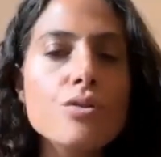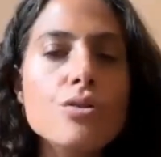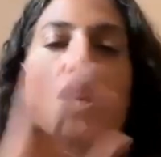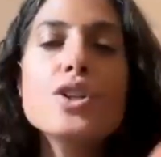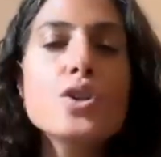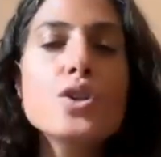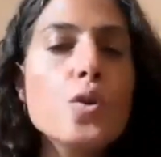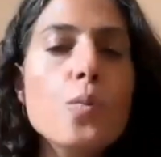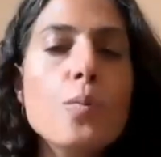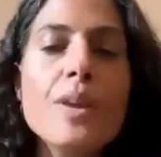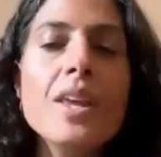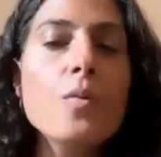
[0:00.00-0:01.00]
just
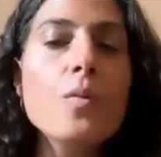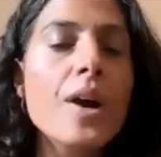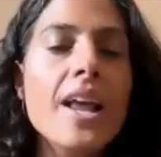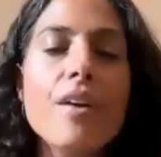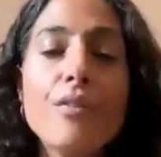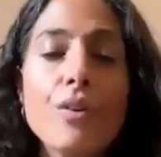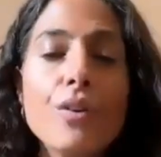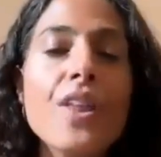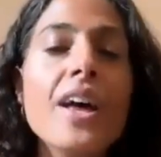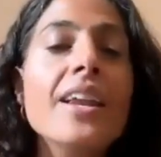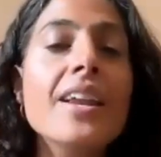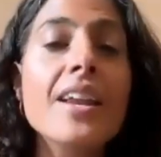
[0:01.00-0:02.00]
to be
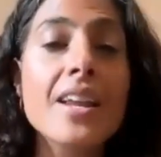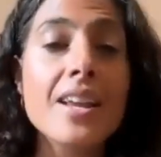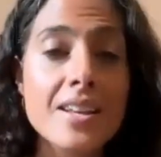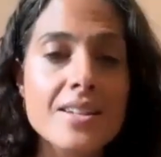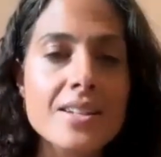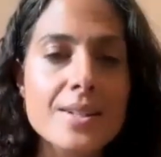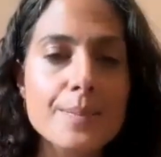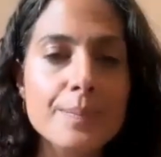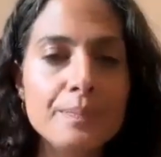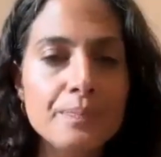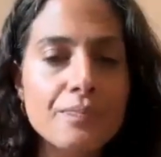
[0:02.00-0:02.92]
whatever that it is.